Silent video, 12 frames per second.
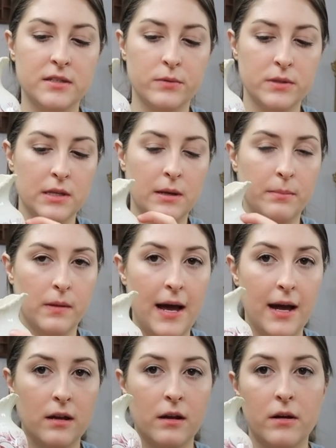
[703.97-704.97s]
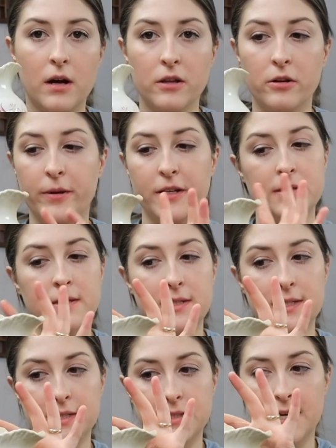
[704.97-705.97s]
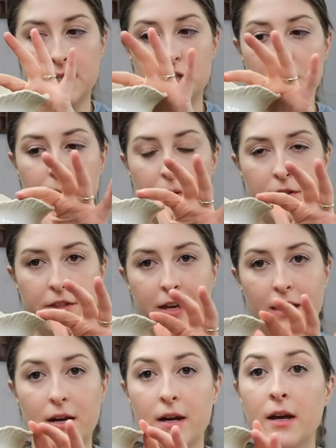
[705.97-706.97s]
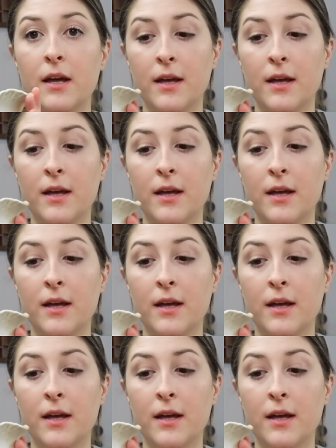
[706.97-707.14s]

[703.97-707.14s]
It was in a black color, but it's this exact shape, I think.